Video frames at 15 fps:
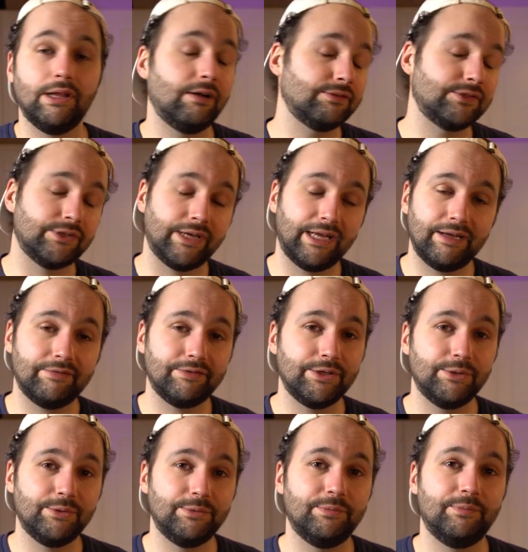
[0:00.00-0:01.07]
love to have
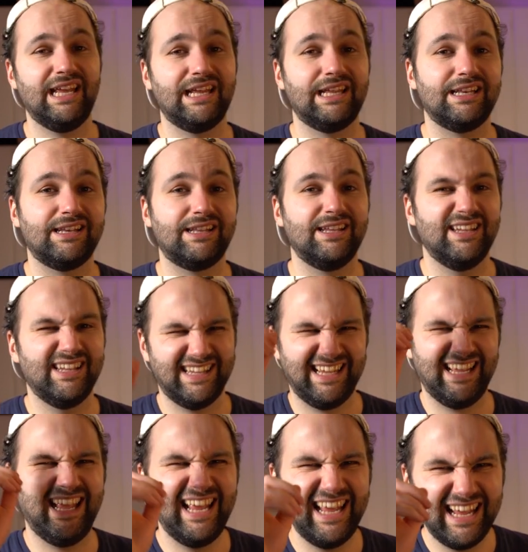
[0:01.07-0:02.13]
you, and,
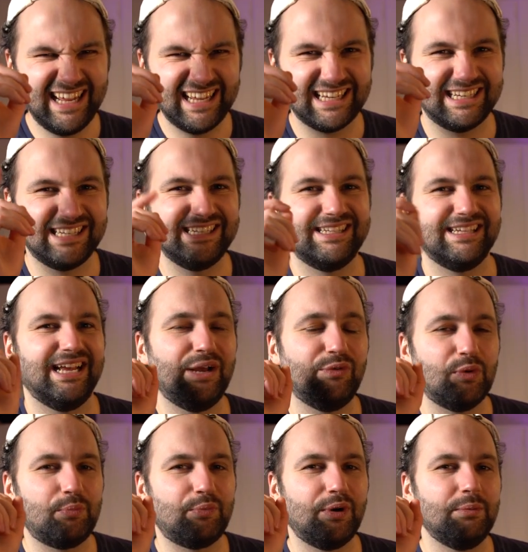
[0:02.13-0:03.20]
and I
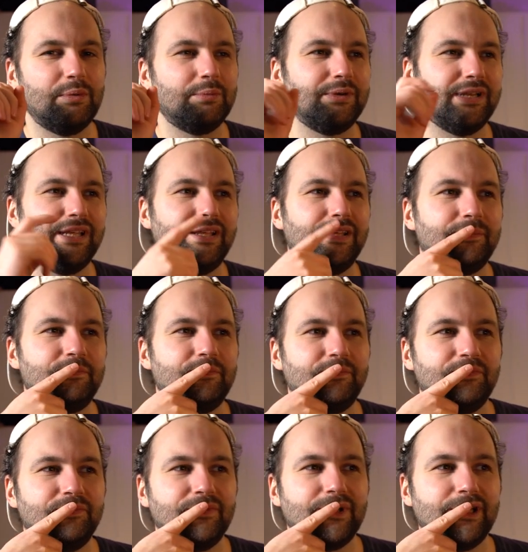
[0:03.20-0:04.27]
will probably
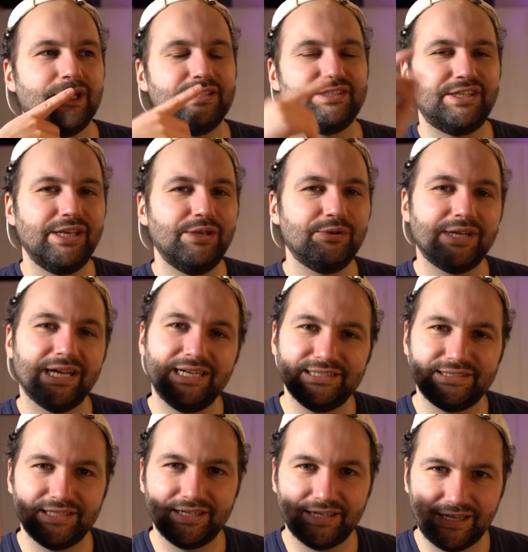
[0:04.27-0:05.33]
see you
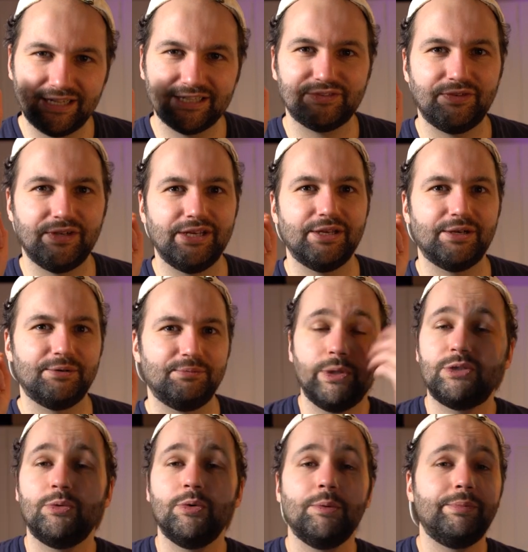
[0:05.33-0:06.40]
guys in the next video,
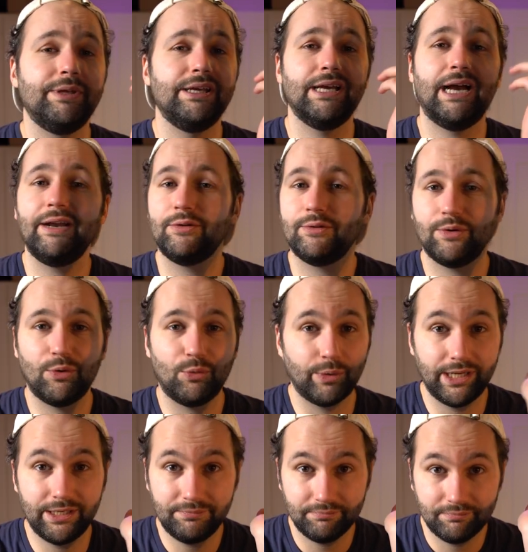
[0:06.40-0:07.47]
which will be, I don't know
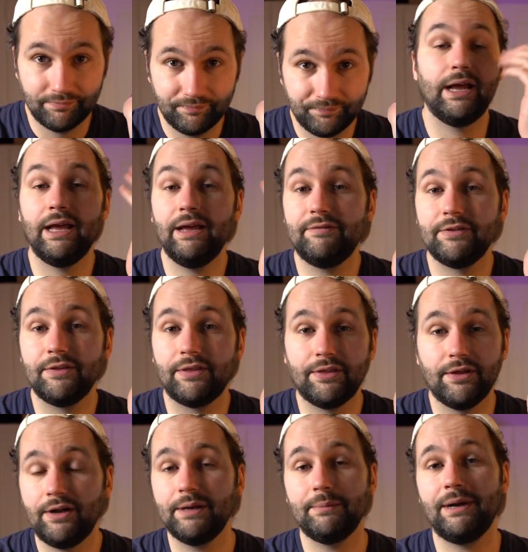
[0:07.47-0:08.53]
when, I haven't
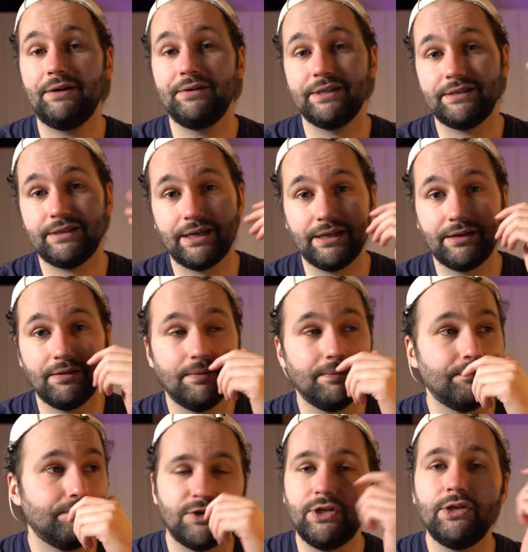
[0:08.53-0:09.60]
thought about it yet,
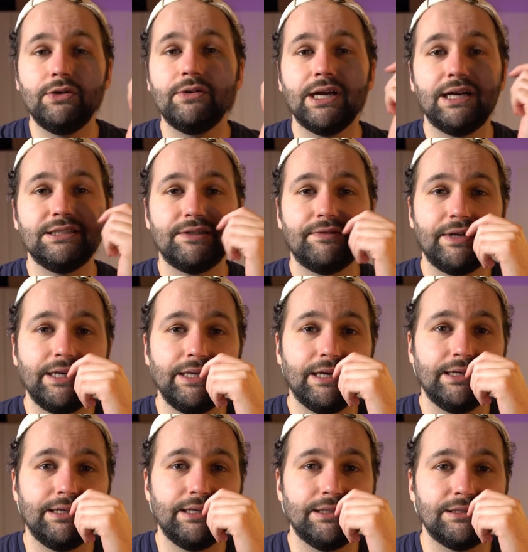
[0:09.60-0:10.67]
do you guys have any
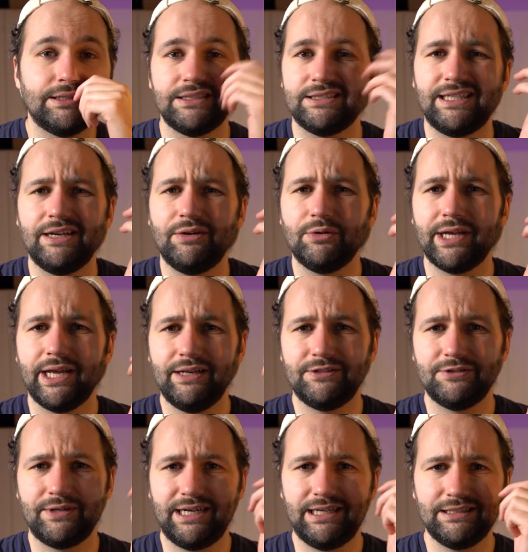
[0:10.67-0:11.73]
ideas? Is that okay
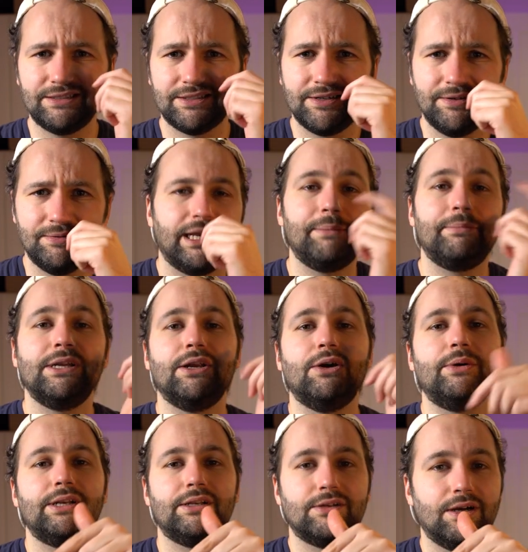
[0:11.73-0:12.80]
to ask? Let me
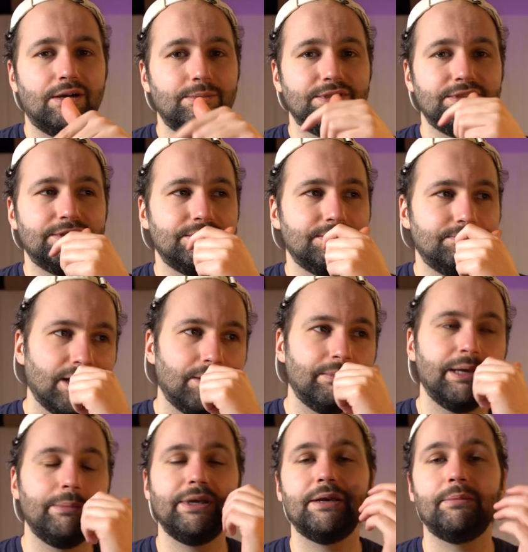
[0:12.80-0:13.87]
know in the comments.
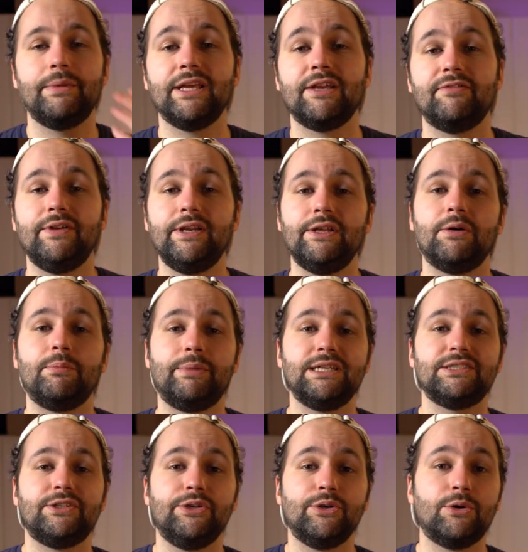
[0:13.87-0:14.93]
Maybe I make a video
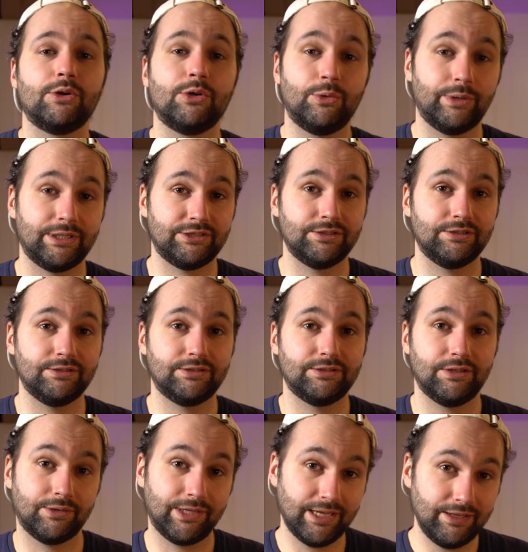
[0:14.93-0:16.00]
based on your
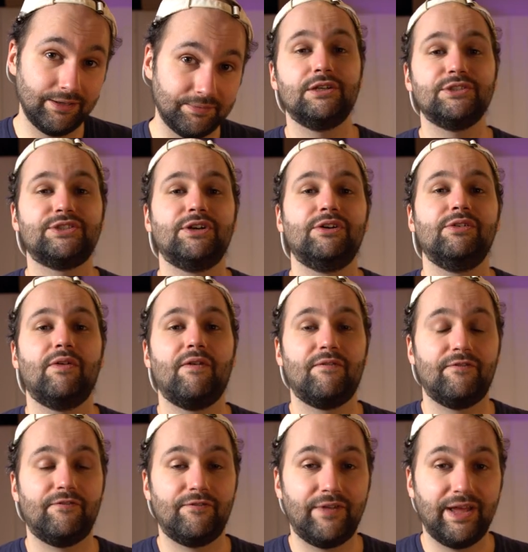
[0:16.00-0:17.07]
questions, okay? Also,
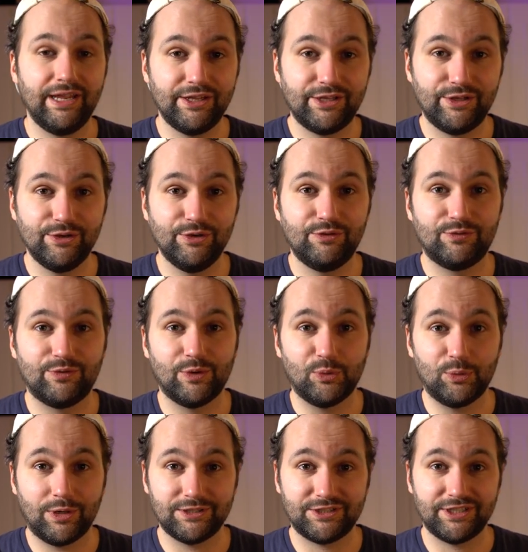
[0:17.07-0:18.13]
thank you for
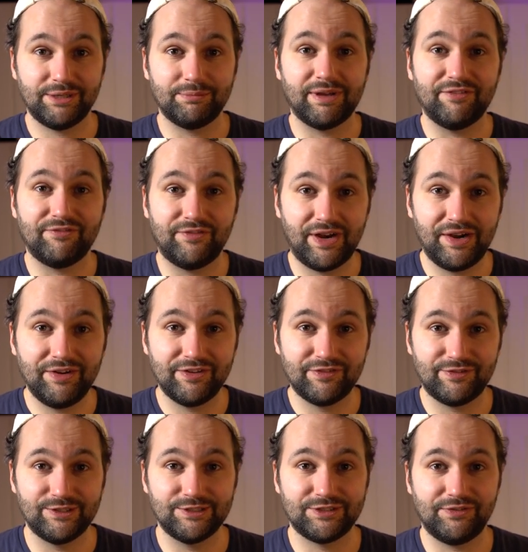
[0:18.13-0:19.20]
watching my very
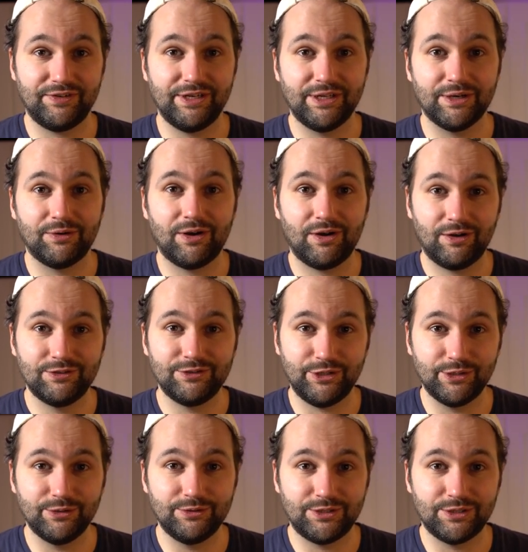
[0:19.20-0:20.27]
first video on
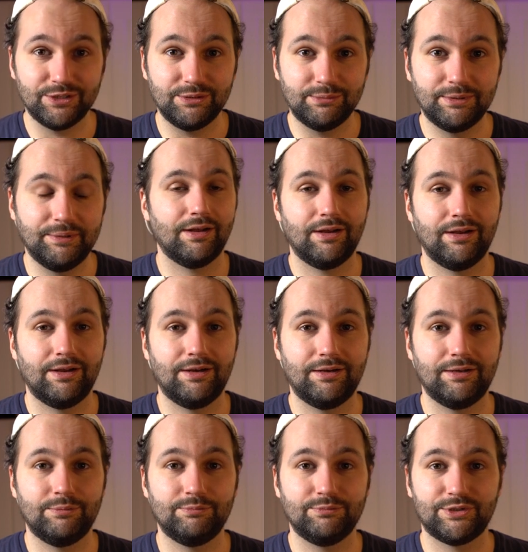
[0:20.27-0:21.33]
YouTube.
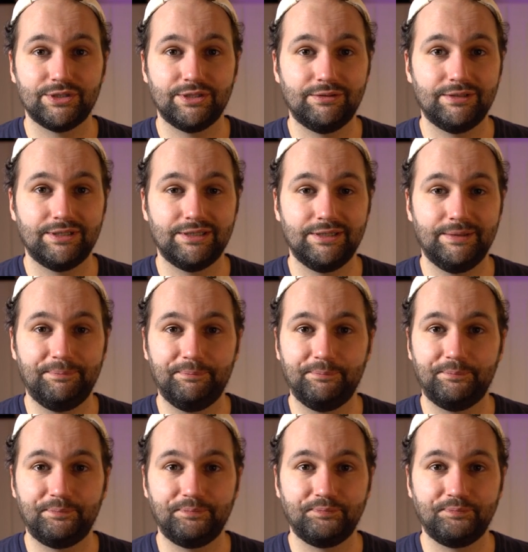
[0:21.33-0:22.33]
Um, so, um,